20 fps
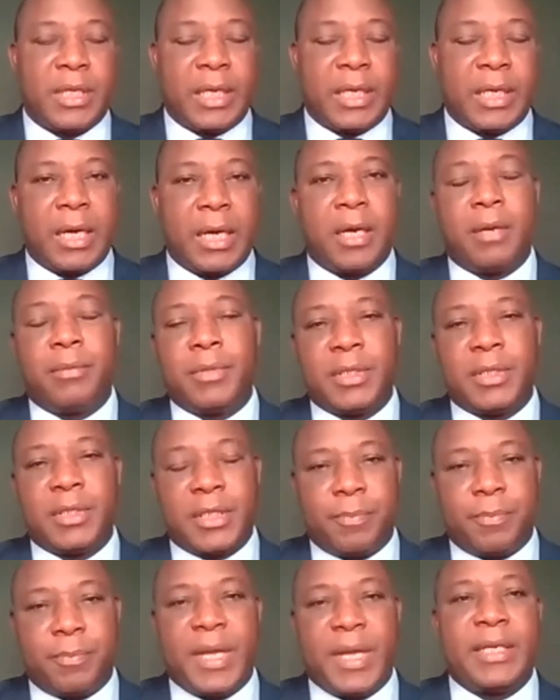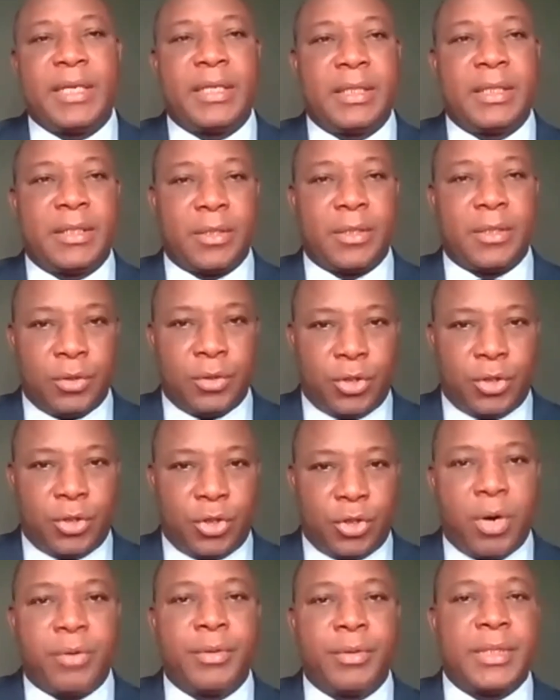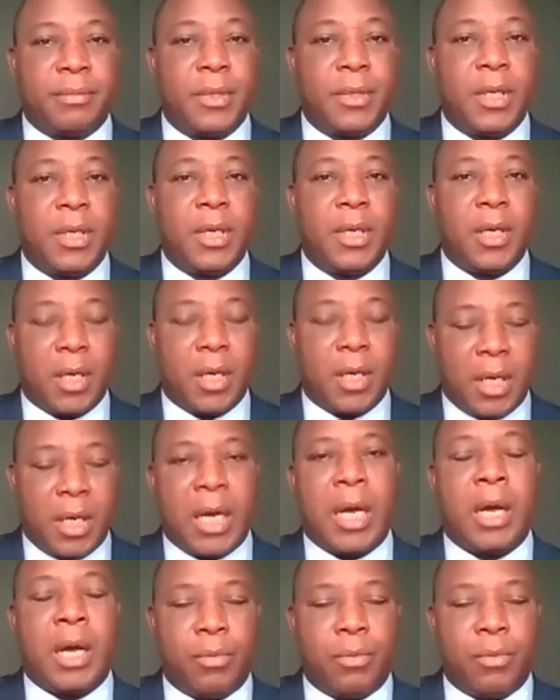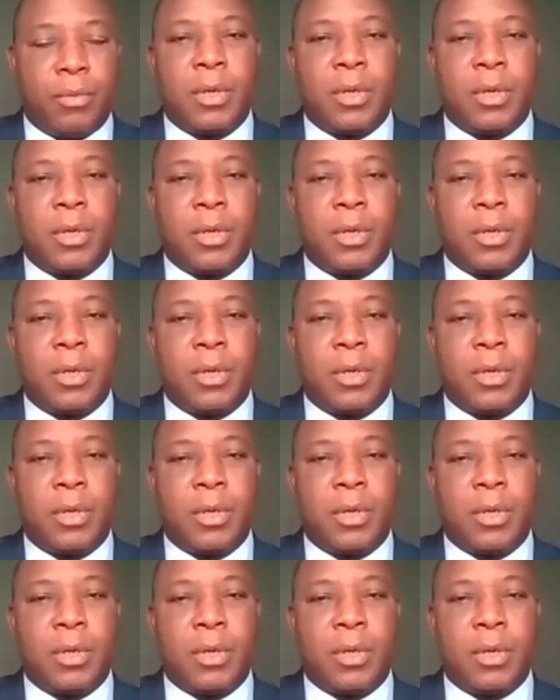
was that economies dependent on tourism